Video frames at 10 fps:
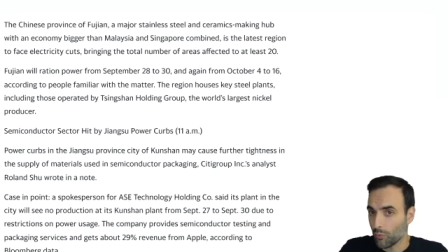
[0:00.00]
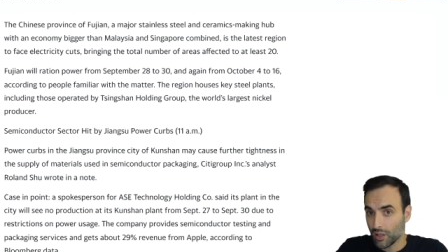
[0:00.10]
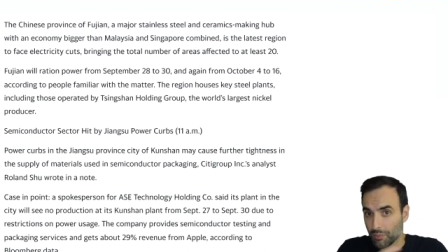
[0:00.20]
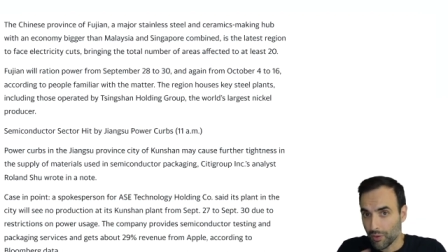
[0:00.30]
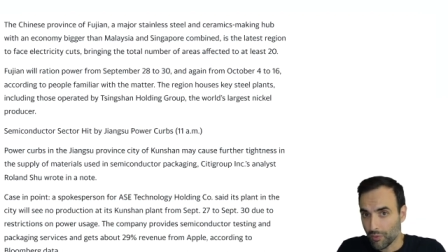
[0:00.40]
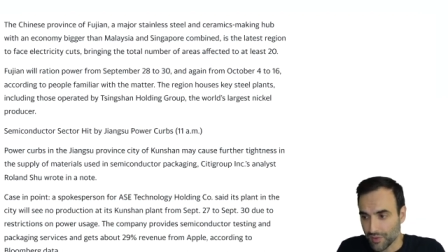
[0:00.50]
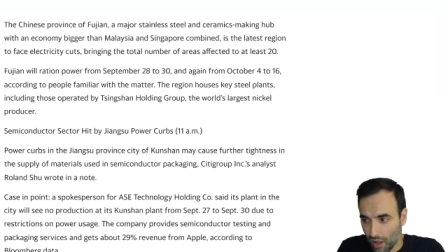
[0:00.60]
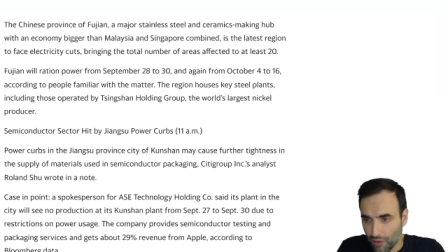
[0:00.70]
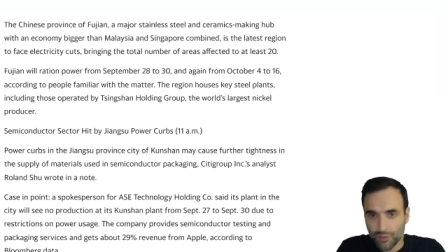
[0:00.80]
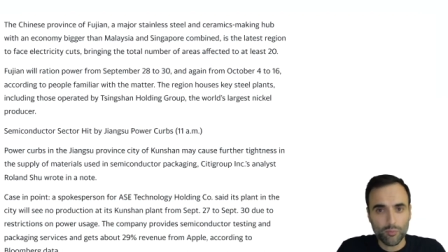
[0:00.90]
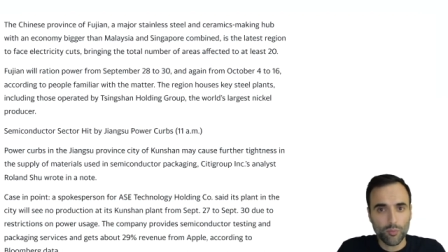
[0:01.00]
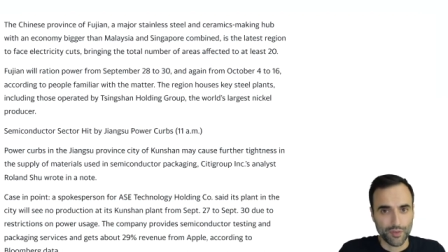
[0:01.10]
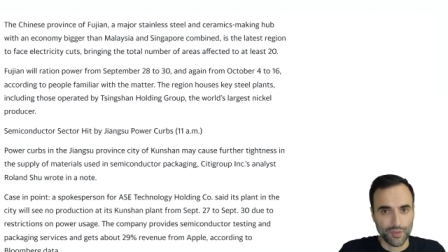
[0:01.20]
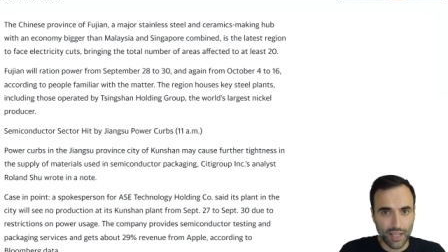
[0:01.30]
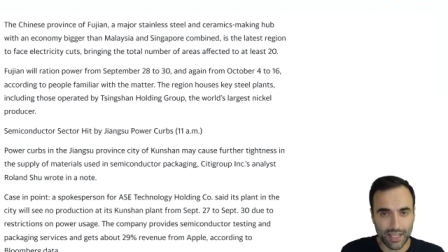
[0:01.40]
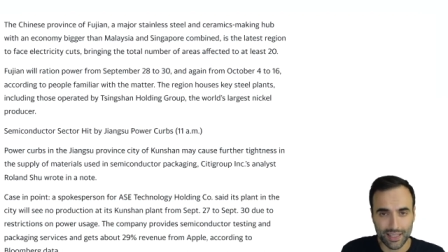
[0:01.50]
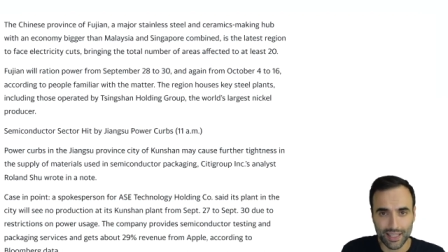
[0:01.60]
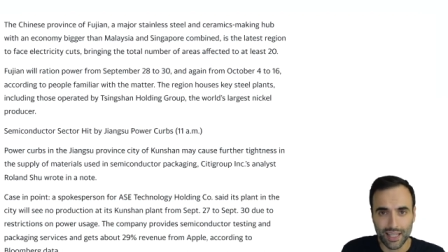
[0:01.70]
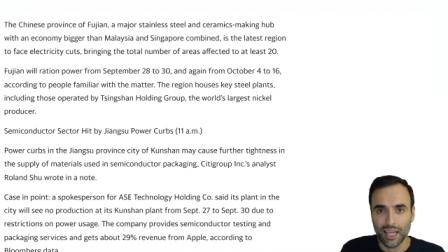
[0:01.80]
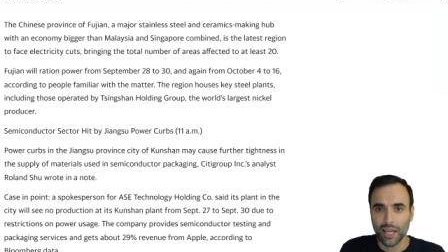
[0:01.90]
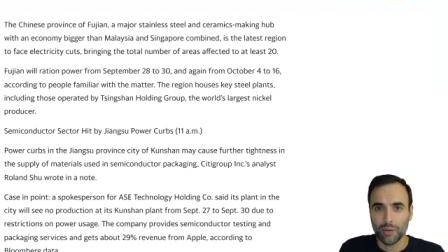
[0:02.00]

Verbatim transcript: Will it be resolved? Most likely,